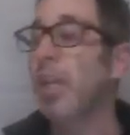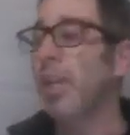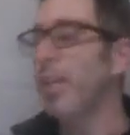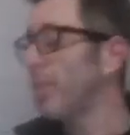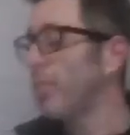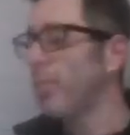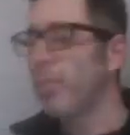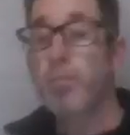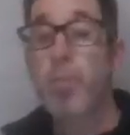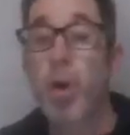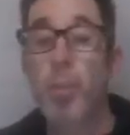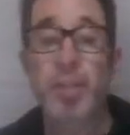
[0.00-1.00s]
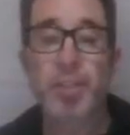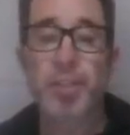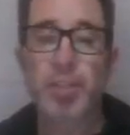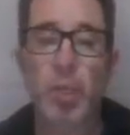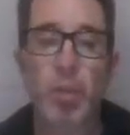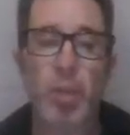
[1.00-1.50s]
In a moment or
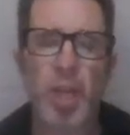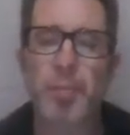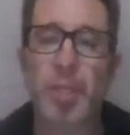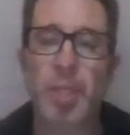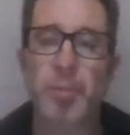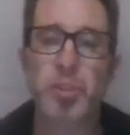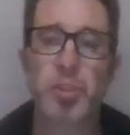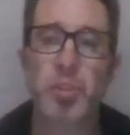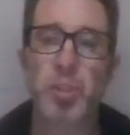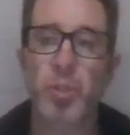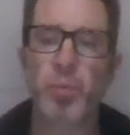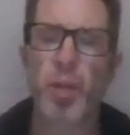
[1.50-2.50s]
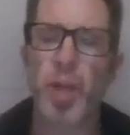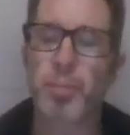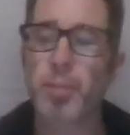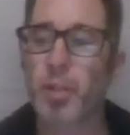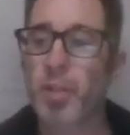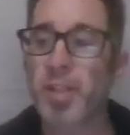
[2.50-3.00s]
so, I'll be able to
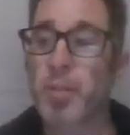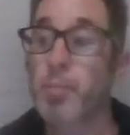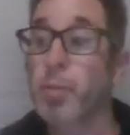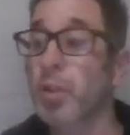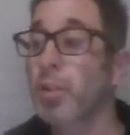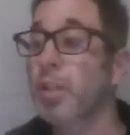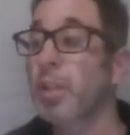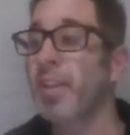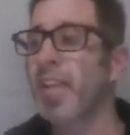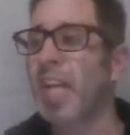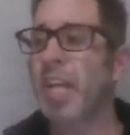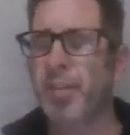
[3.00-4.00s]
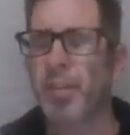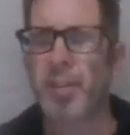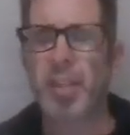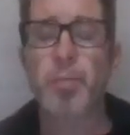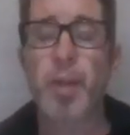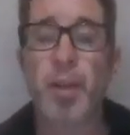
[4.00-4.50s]
pull out a book that I have here,
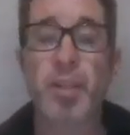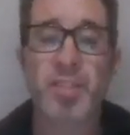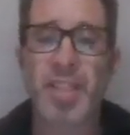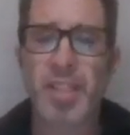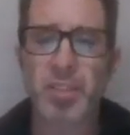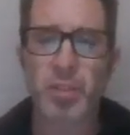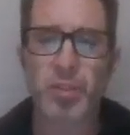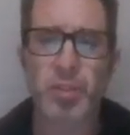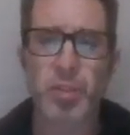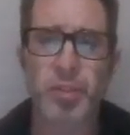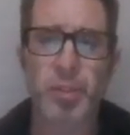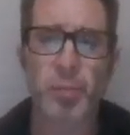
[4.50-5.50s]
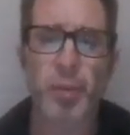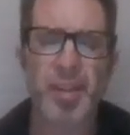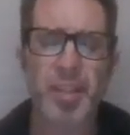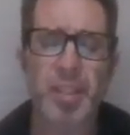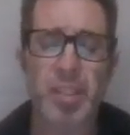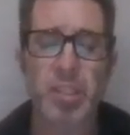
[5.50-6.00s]
the Comparative Guide to Nutritional
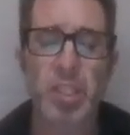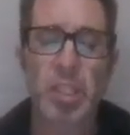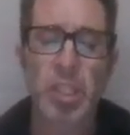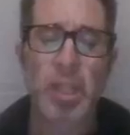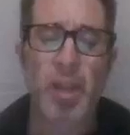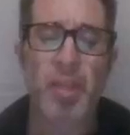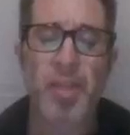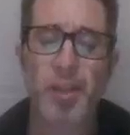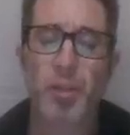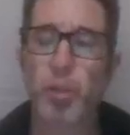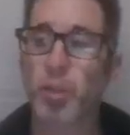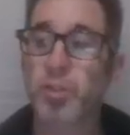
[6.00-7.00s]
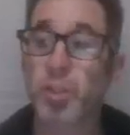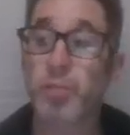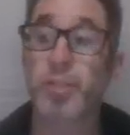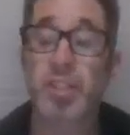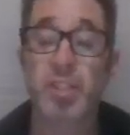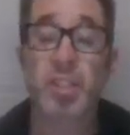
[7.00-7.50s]
Products, that goes
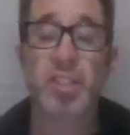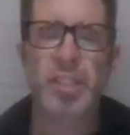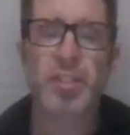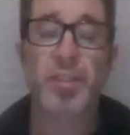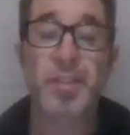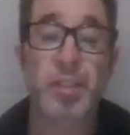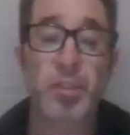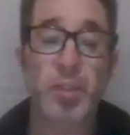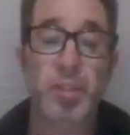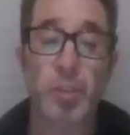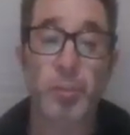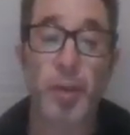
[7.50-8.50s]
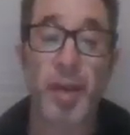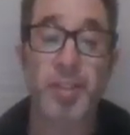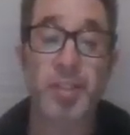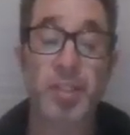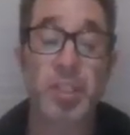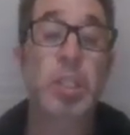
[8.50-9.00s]
over 1,600 nutritional
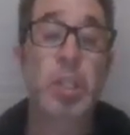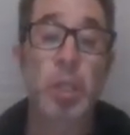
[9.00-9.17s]
products